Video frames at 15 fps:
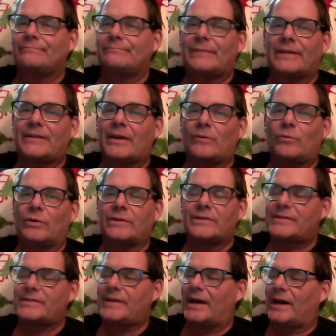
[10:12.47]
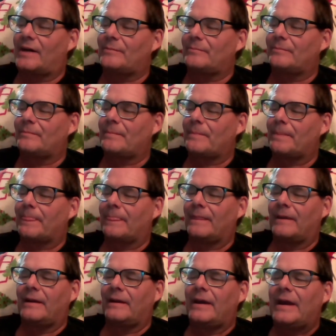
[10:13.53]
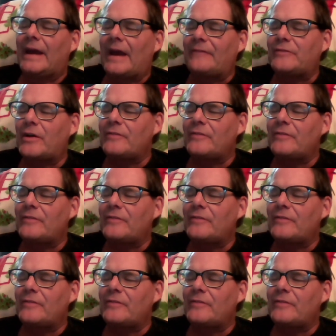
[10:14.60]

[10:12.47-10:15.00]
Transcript: but they wouldn't stop. After